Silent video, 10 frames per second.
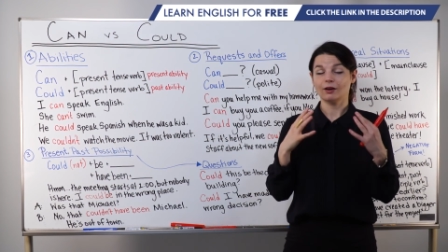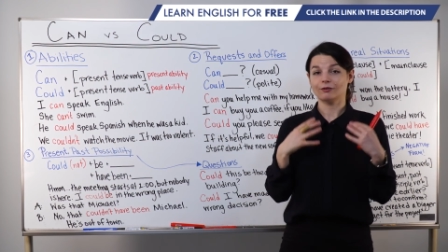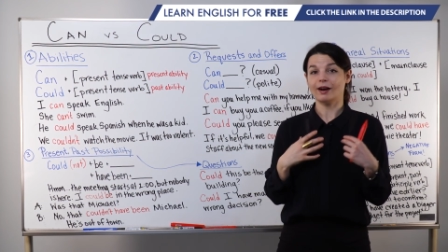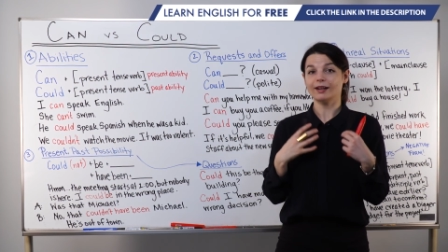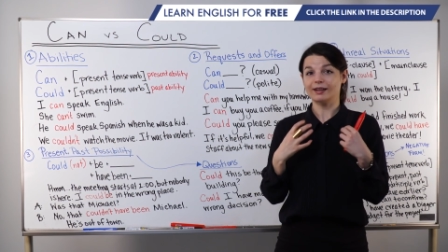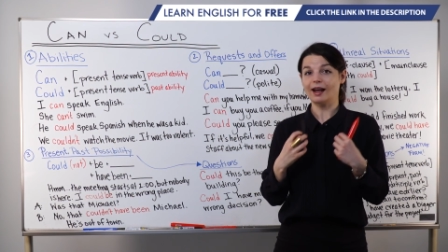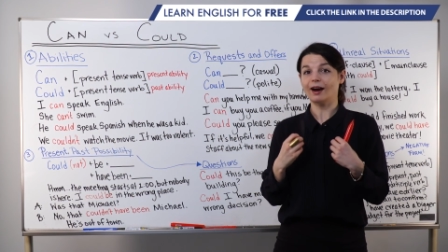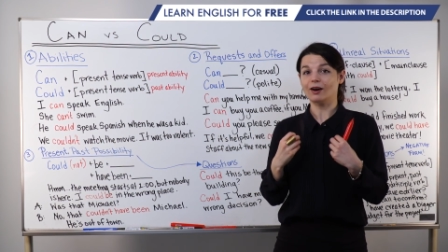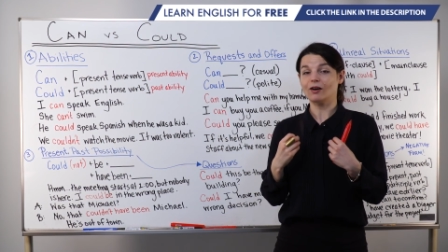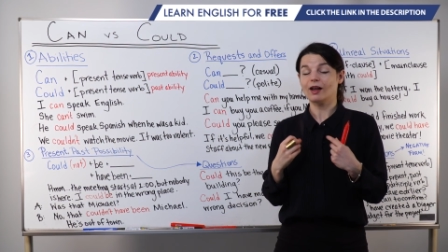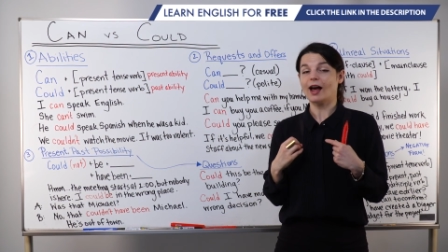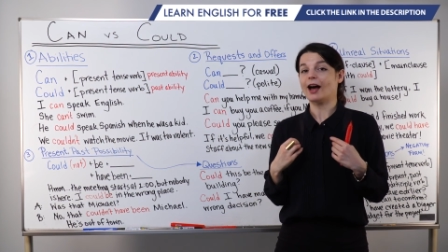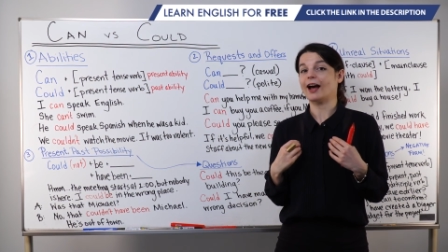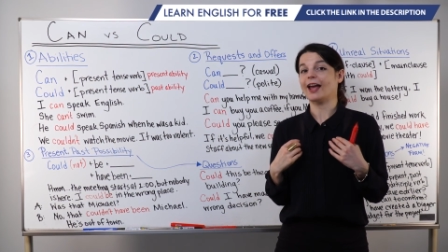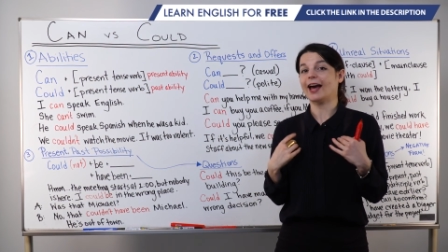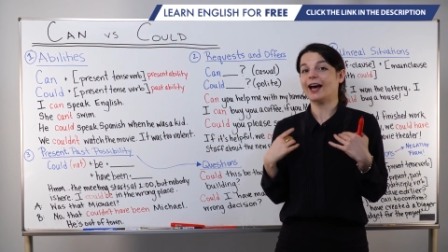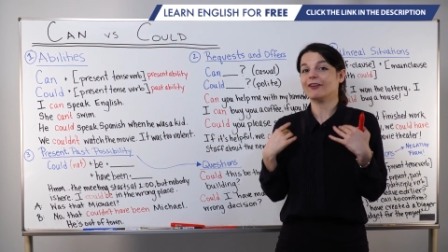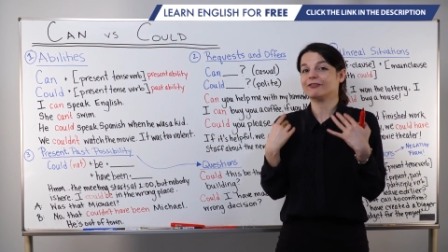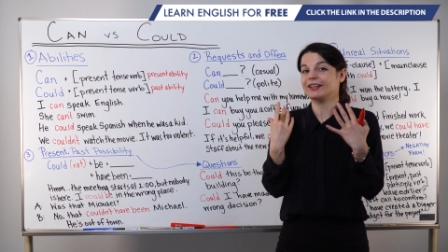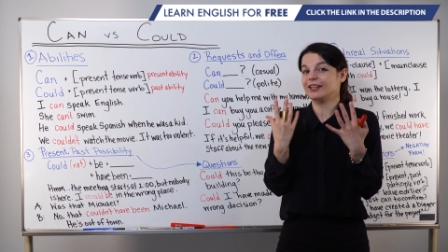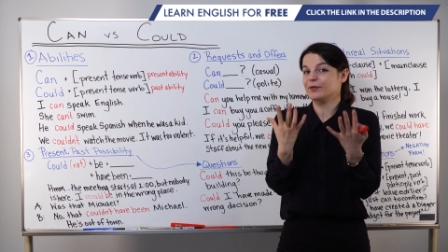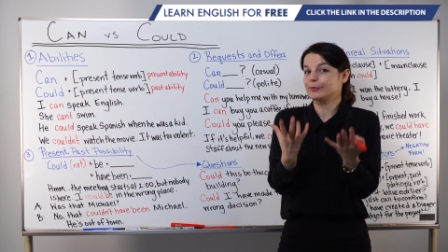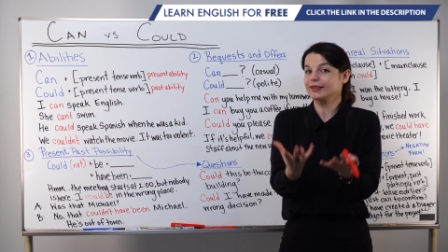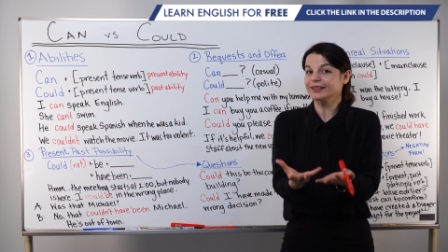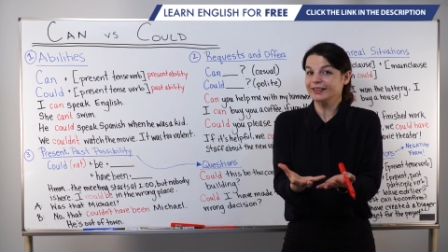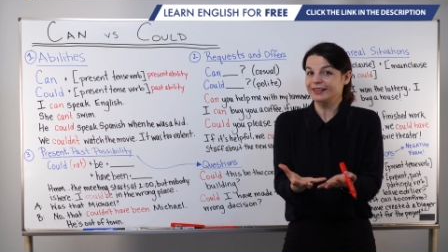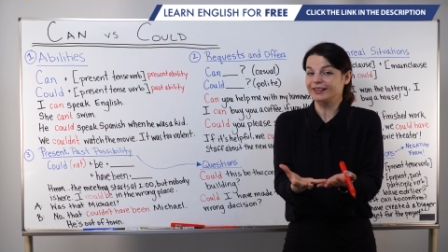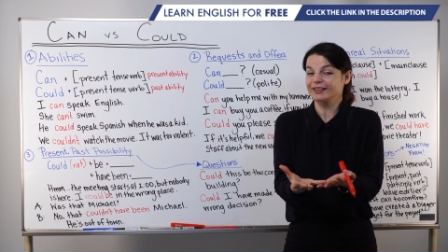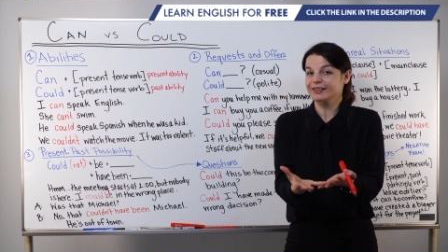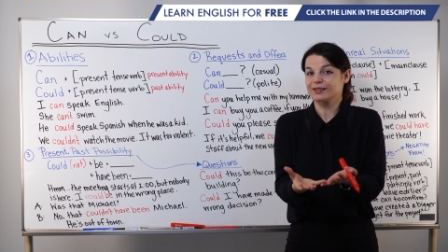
right now, I have the ability